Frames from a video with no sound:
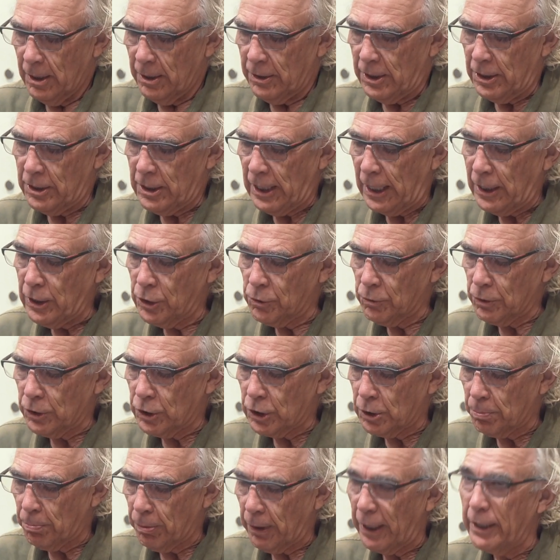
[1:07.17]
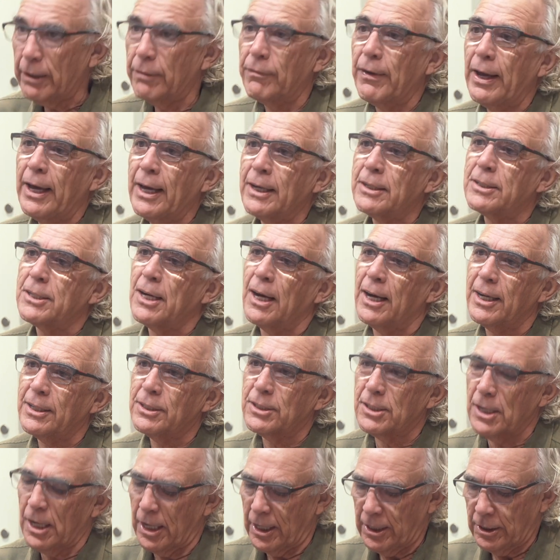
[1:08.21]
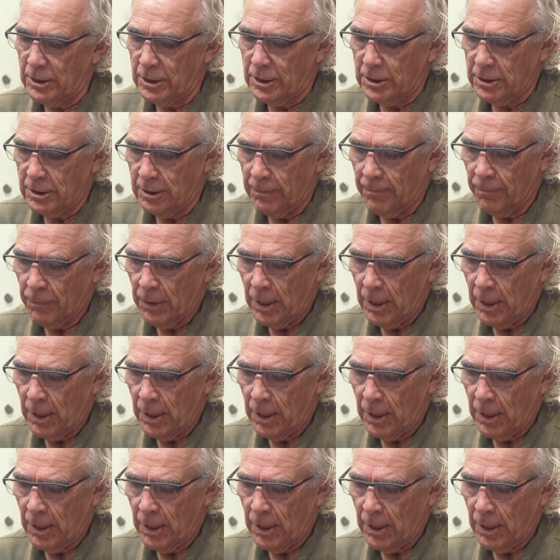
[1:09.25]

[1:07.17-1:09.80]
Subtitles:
the dangerous spread of anti-science,